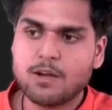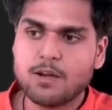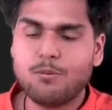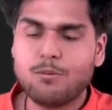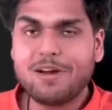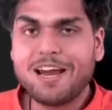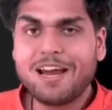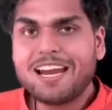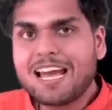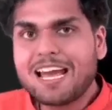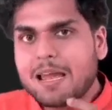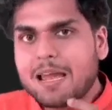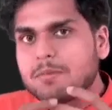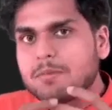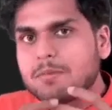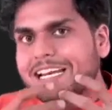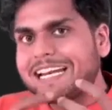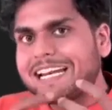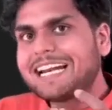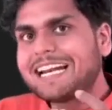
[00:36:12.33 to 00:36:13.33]
When I am
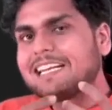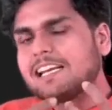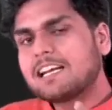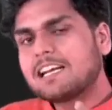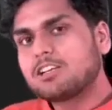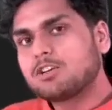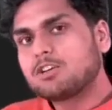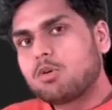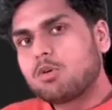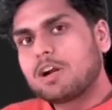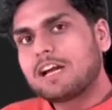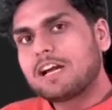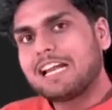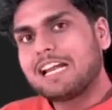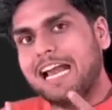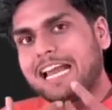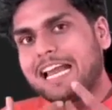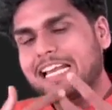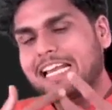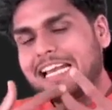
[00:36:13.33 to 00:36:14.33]
creating a token,
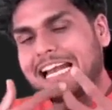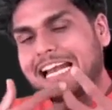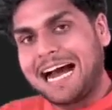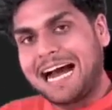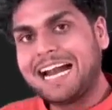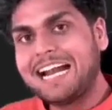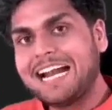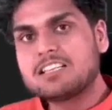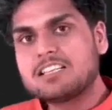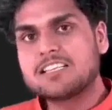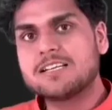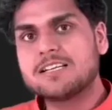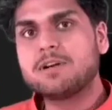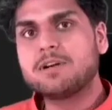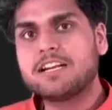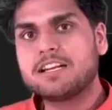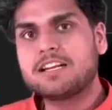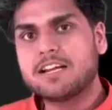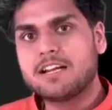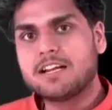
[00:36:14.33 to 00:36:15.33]
I can hide some
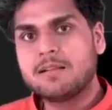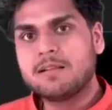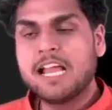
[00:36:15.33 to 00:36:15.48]
data.